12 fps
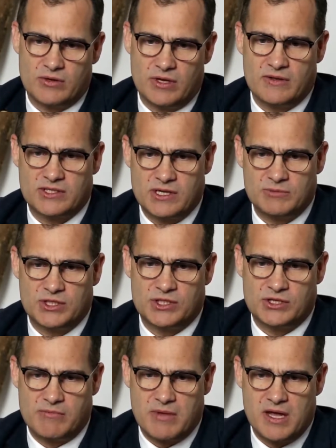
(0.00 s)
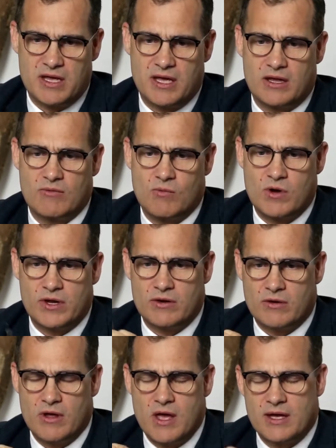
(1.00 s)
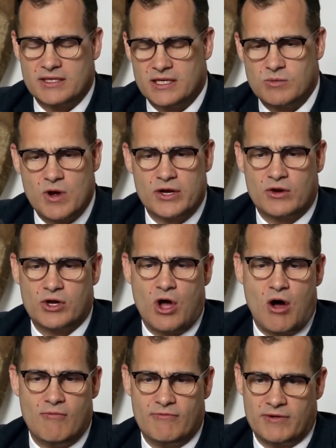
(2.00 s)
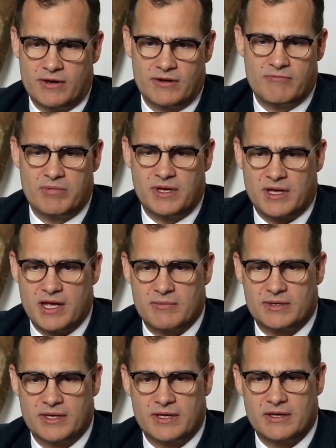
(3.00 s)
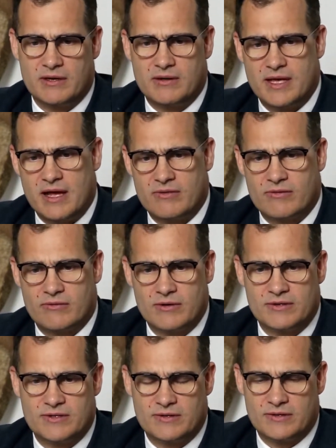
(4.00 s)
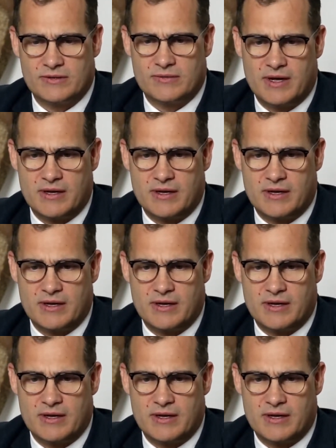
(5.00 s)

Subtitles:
you know, the assumptions you're making, why you're confident of being able to, you know, get through to,